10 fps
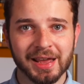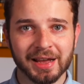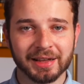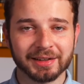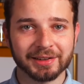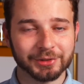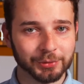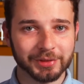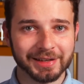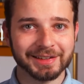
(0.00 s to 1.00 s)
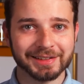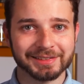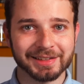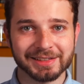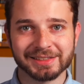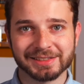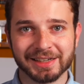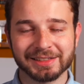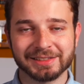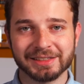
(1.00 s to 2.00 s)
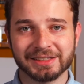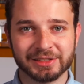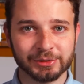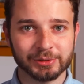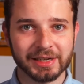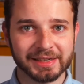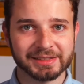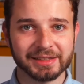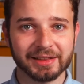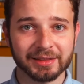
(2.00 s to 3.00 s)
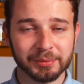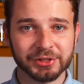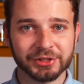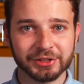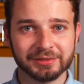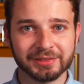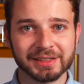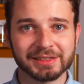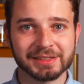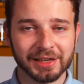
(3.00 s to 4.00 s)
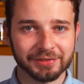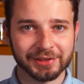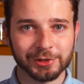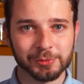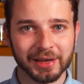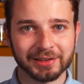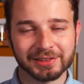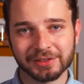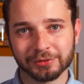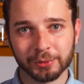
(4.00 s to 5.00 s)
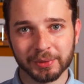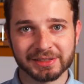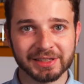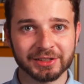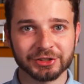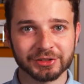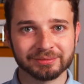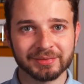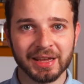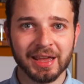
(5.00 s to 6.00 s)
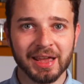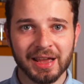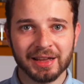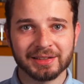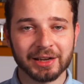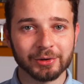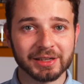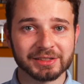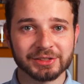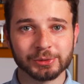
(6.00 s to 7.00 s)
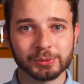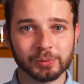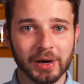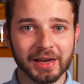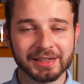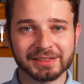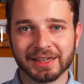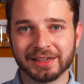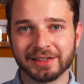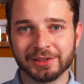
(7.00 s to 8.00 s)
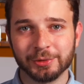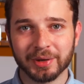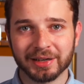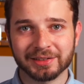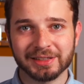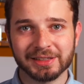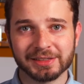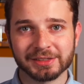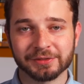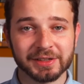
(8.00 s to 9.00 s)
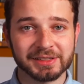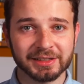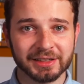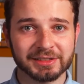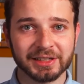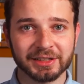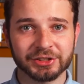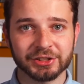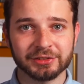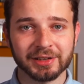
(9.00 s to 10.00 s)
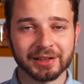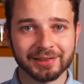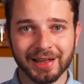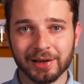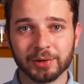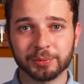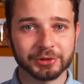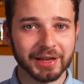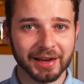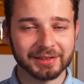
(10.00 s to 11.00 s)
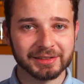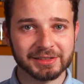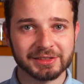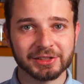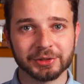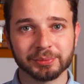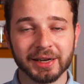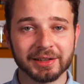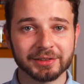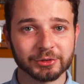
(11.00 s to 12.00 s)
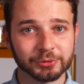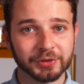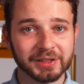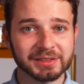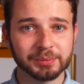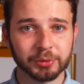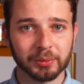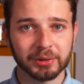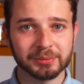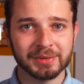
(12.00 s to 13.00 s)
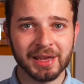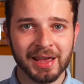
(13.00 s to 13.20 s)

and I don't think it takes a scientist to guess that that mission is saving humanity from extinction. Now, as to why exactly humanity is facing extinction and how our protagonists are planning to fix the problem,